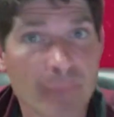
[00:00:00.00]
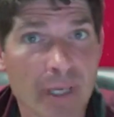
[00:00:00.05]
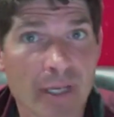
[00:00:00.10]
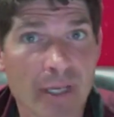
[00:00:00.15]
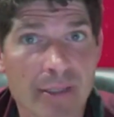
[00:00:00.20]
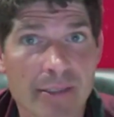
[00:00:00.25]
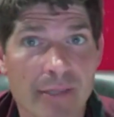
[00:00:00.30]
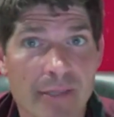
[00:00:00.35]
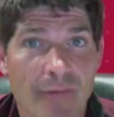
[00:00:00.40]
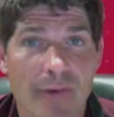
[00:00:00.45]

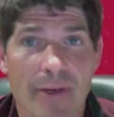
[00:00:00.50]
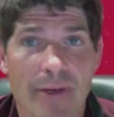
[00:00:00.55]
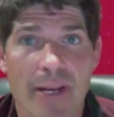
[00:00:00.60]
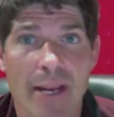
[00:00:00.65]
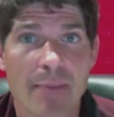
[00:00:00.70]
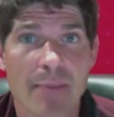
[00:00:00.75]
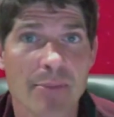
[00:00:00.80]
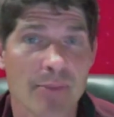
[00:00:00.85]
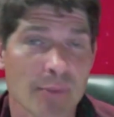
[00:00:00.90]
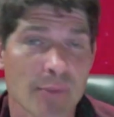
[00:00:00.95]
different
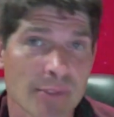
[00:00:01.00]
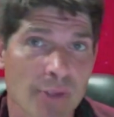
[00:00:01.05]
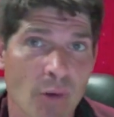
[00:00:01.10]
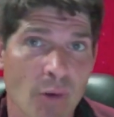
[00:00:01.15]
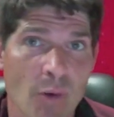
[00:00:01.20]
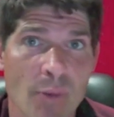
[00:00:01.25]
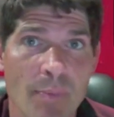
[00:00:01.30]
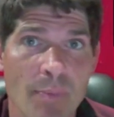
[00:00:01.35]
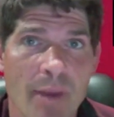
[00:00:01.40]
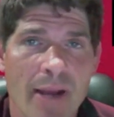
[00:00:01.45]
names. We'll start
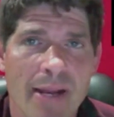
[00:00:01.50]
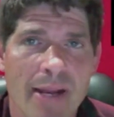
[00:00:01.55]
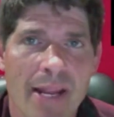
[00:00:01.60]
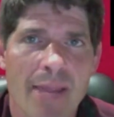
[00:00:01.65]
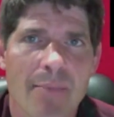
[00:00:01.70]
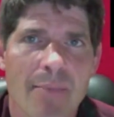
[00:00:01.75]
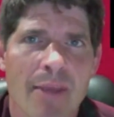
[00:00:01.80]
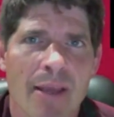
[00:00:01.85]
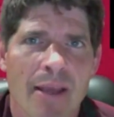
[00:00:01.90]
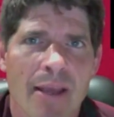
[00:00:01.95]
with my
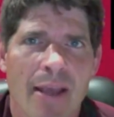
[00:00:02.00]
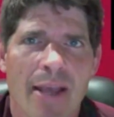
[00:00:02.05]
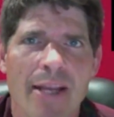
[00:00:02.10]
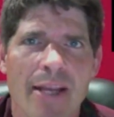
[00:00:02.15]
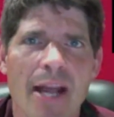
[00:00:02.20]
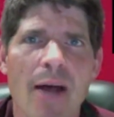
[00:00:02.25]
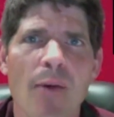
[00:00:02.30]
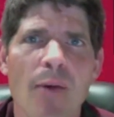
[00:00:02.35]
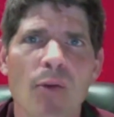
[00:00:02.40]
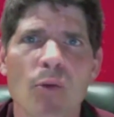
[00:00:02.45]
name and
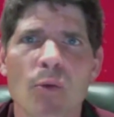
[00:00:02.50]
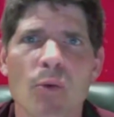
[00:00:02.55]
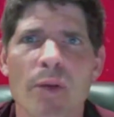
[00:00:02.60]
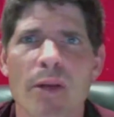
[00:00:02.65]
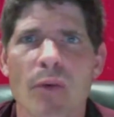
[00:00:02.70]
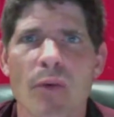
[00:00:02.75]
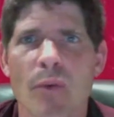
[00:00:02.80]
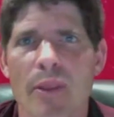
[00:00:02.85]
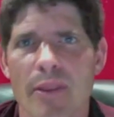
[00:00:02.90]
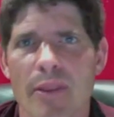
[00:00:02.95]
I'll
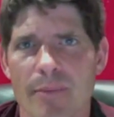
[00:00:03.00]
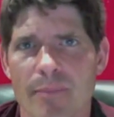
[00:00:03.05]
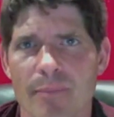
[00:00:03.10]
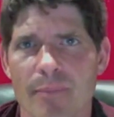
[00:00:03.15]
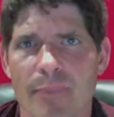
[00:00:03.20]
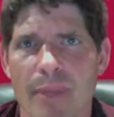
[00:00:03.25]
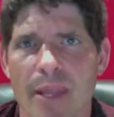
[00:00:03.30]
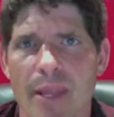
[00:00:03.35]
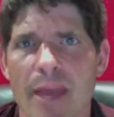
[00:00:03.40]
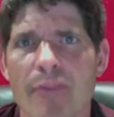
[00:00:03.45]
create a rhythm.
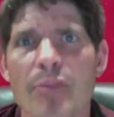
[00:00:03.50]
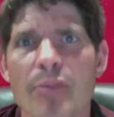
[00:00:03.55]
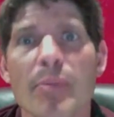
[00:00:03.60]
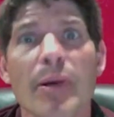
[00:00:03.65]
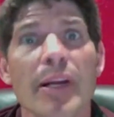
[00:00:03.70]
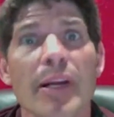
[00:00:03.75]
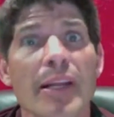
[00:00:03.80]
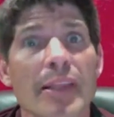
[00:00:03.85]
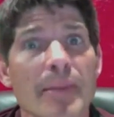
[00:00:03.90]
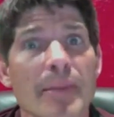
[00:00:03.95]

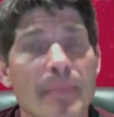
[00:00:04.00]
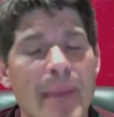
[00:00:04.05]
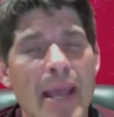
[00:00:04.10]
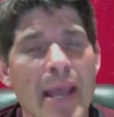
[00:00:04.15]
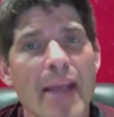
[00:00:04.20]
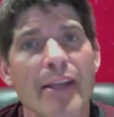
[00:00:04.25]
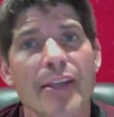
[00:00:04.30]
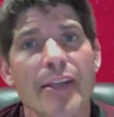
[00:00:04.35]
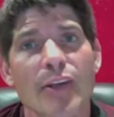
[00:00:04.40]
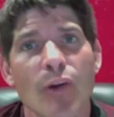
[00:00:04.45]
Everybody in the
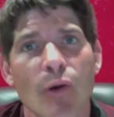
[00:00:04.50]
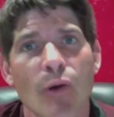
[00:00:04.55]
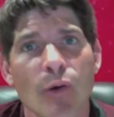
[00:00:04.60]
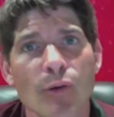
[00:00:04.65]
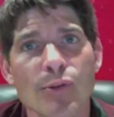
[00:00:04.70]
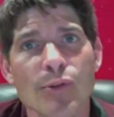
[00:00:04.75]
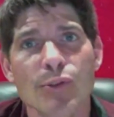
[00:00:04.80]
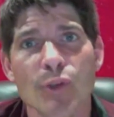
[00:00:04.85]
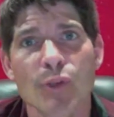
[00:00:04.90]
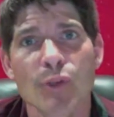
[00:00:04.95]
band can
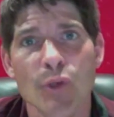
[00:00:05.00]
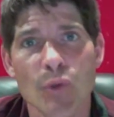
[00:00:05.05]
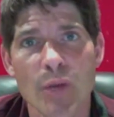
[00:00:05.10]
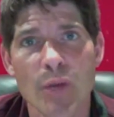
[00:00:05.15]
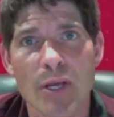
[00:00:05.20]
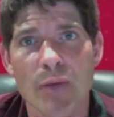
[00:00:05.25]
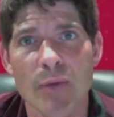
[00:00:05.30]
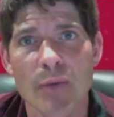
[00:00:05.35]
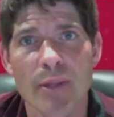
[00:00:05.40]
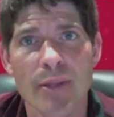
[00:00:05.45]
also
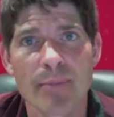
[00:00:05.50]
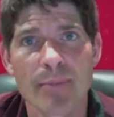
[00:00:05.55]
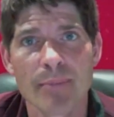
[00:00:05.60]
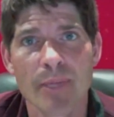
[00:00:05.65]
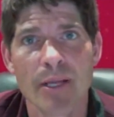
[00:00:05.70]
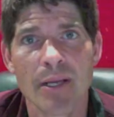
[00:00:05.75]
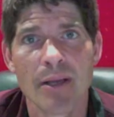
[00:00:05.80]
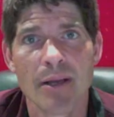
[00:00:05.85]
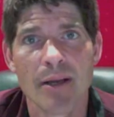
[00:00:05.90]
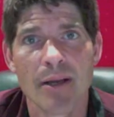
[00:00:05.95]
create a rhythm,
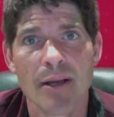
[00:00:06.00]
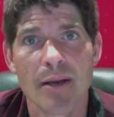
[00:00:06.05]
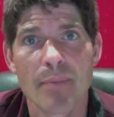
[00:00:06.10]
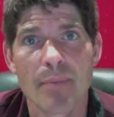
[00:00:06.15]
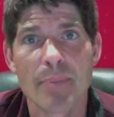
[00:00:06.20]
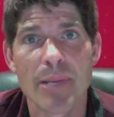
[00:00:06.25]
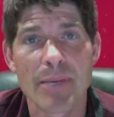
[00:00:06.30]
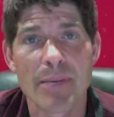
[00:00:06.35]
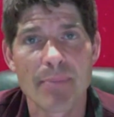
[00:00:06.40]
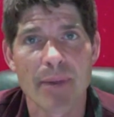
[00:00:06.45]
a
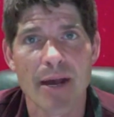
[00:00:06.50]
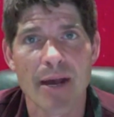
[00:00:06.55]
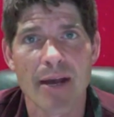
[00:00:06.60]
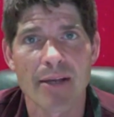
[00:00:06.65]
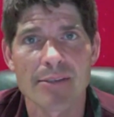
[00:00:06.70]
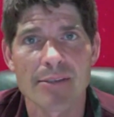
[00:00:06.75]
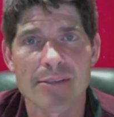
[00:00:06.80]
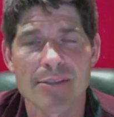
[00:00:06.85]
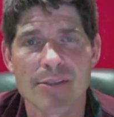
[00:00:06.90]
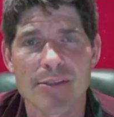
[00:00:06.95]

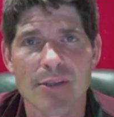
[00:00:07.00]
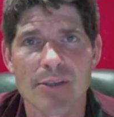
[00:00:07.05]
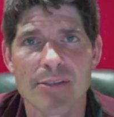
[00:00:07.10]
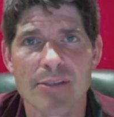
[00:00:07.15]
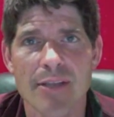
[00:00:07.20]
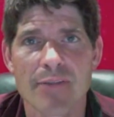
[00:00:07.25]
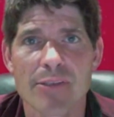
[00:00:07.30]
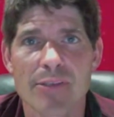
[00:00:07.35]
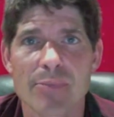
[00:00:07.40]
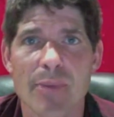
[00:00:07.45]
beatbox. So let's
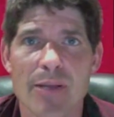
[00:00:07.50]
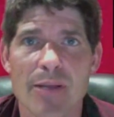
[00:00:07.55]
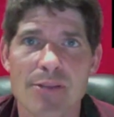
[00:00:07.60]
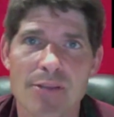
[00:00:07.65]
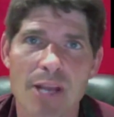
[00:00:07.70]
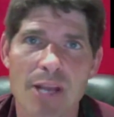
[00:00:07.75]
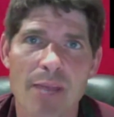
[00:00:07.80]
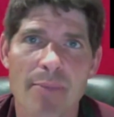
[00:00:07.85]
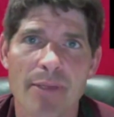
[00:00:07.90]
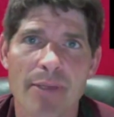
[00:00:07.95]
say if it's
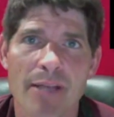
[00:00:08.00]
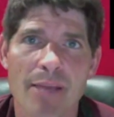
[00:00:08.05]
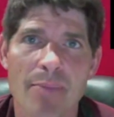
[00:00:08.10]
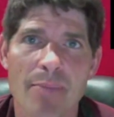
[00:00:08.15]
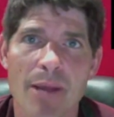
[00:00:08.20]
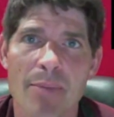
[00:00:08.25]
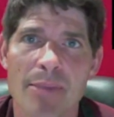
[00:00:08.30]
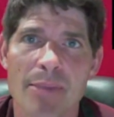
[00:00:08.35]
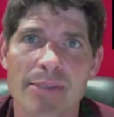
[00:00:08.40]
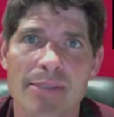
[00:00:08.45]
BenJammin, I
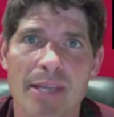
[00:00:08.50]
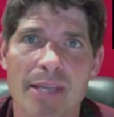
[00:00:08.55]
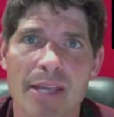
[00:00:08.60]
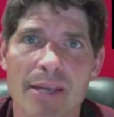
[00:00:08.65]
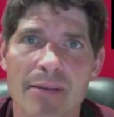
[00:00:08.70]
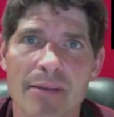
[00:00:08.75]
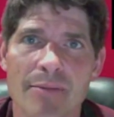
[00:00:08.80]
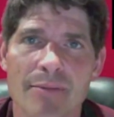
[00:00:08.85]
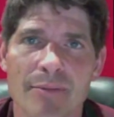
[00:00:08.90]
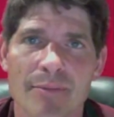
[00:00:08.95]
might be
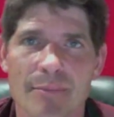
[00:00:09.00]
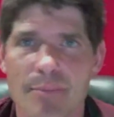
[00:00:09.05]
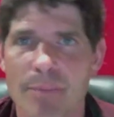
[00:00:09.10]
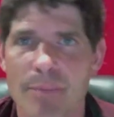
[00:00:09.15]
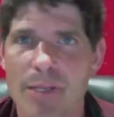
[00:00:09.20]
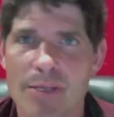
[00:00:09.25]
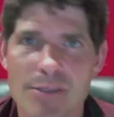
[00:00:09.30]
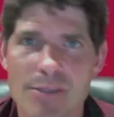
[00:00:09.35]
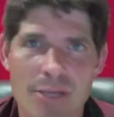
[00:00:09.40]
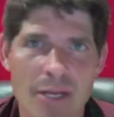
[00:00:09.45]
saying
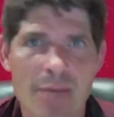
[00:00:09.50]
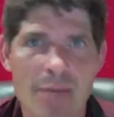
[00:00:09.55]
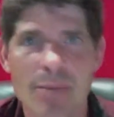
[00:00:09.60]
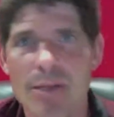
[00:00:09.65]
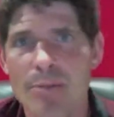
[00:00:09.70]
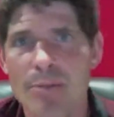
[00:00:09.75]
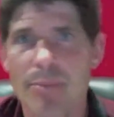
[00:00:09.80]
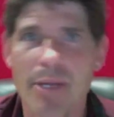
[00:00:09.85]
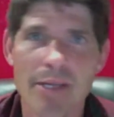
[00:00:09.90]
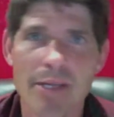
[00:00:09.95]

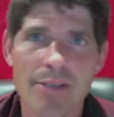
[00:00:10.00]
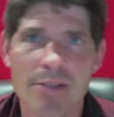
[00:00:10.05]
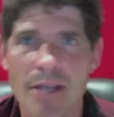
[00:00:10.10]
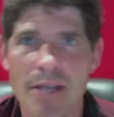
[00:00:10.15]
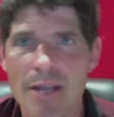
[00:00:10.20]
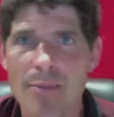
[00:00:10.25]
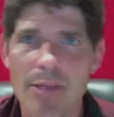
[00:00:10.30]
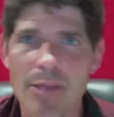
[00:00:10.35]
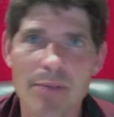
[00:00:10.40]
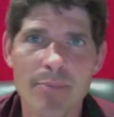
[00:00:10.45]
BenJammin,
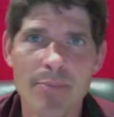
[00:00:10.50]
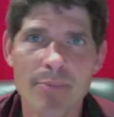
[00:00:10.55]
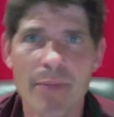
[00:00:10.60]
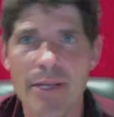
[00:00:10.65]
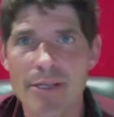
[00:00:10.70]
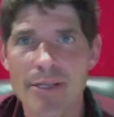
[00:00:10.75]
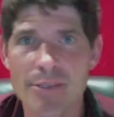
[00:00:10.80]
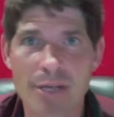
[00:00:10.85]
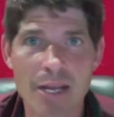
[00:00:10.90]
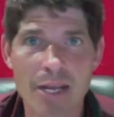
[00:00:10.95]
BenJammin,
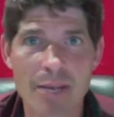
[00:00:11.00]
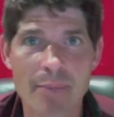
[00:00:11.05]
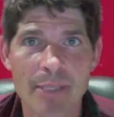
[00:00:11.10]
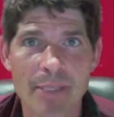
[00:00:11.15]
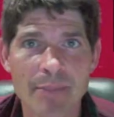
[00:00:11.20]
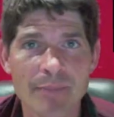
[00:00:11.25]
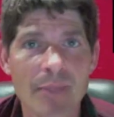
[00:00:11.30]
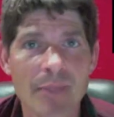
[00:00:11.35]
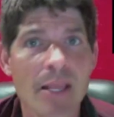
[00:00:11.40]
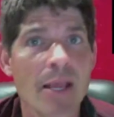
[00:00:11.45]

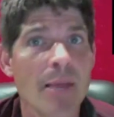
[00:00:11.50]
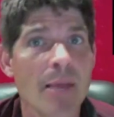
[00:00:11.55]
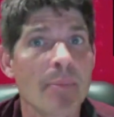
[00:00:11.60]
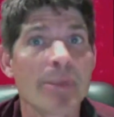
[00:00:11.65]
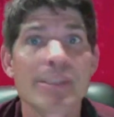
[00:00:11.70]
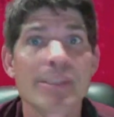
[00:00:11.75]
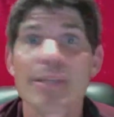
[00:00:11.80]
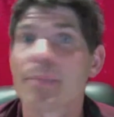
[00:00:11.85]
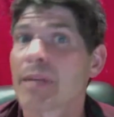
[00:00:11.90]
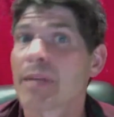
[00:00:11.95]
BenJammin,
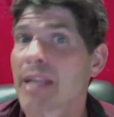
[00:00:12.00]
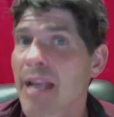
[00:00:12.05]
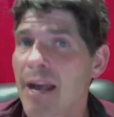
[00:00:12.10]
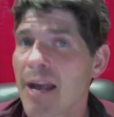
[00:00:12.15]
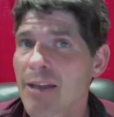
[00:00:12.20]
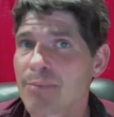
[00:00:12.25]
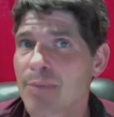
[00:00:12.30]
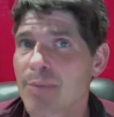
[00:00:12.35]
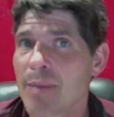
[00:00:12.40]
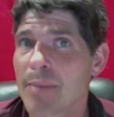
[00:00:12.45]
but somebody
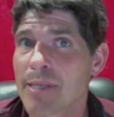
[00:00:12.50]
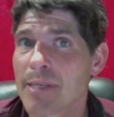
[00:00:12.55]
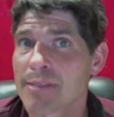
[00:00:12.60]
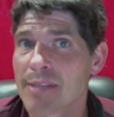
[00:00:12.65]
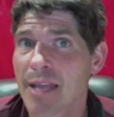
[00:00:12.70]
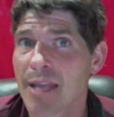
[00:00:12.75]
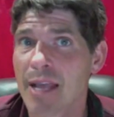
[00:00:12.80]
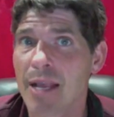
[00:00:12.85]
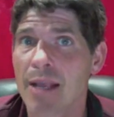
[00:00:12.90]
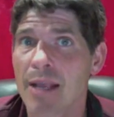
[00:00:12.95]
else might be
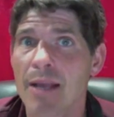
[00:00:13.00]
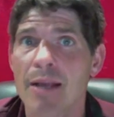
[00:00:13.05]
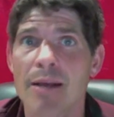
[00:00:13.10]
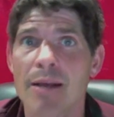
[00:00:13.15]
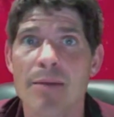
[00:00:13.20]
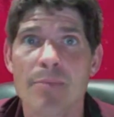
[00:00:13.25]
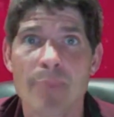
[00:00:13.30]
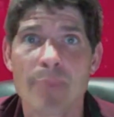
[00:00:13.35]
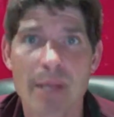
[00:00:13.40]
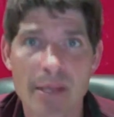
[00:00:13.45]
saying
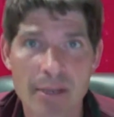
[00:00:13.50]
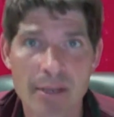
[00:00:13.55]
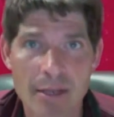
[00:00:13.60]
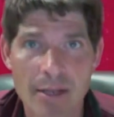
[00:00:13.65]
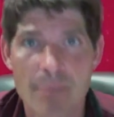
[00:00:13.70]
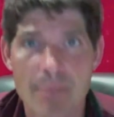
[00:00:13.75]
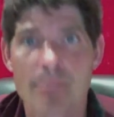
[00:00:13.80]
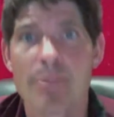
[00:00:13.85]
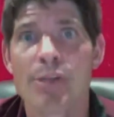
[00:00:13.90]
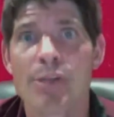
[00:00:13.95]

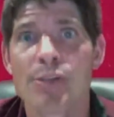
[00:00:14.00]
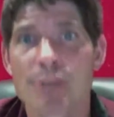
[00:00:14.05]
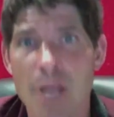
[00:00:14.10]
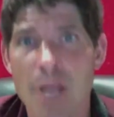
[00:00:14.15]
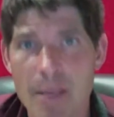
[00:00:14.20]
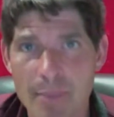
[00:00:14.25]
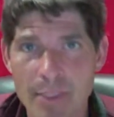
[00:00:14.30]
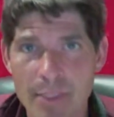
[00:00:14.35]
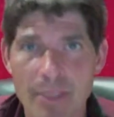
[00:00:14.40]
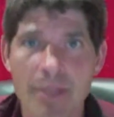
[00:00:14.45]

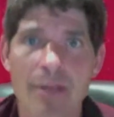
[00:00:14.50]
BenJammin,